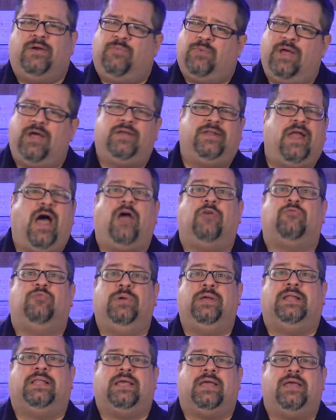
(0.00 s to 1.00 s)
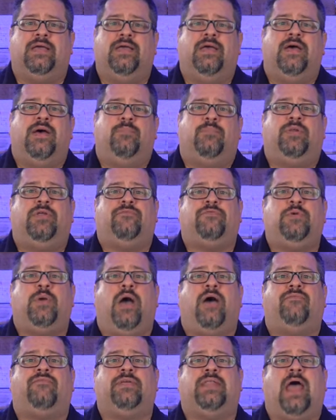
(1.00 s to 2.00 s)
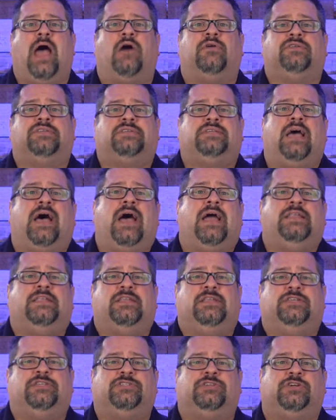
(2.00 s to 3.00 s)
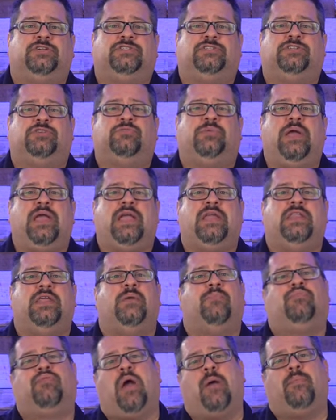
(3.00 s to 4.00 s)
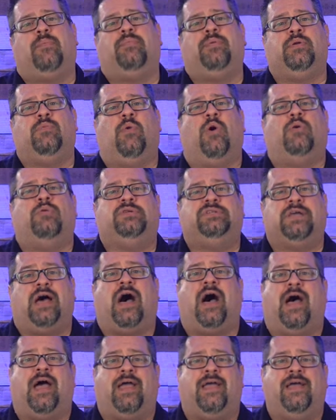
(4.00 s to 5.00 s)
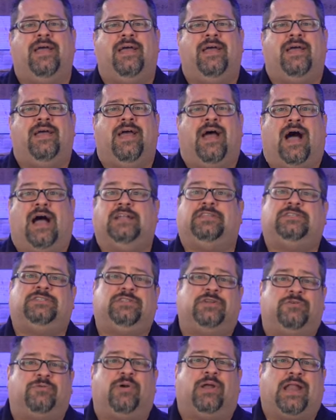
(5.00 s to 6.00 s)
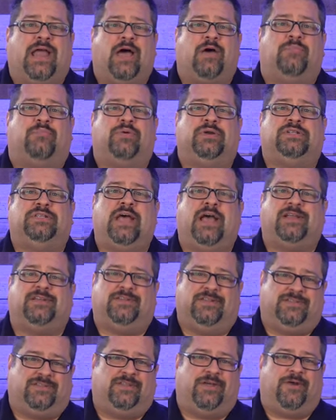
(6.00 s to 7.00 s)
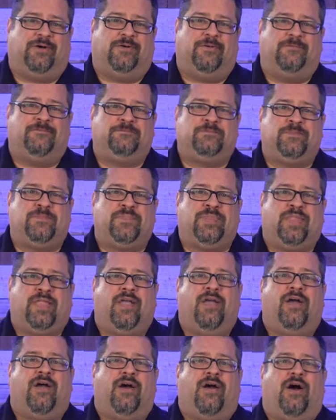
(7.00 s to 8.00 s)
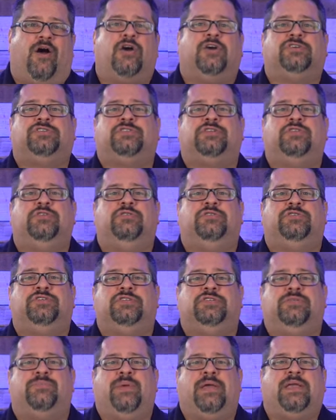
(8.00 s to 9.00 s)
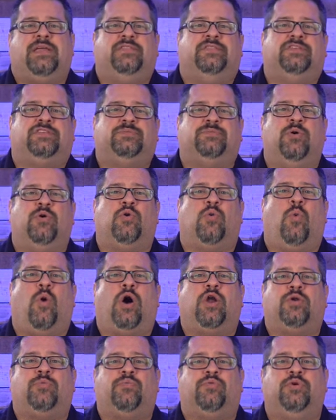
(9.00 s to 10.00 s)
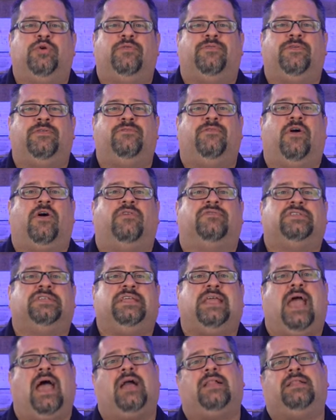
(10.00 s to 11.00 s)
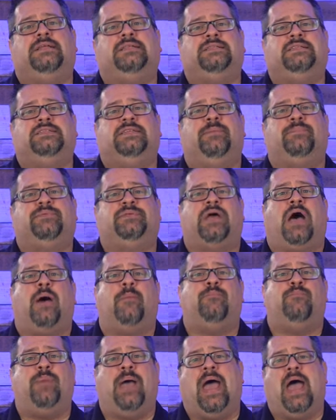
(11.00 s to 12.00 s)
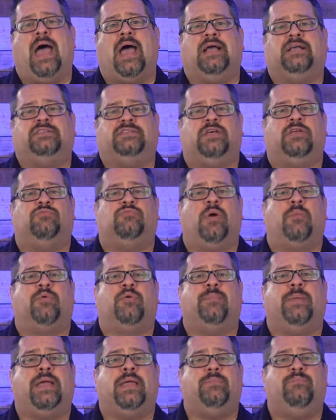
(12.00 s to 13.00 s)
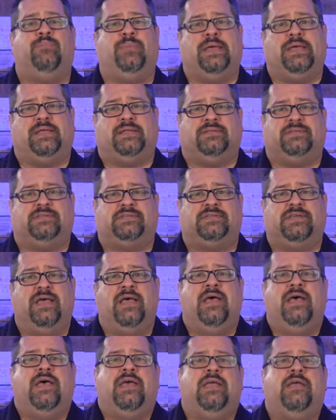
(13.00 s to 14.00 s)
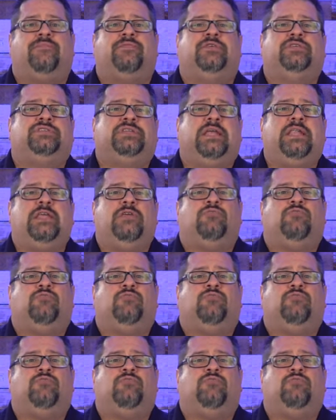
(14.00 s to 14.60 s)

Well, not really, but if you have it outside and it starts to rain, it probably won't die. I'd still run out and protect it though. Our solution to making the Smoke waterproof involves gallon zip-top bags and Rubbermaid bins. If there's any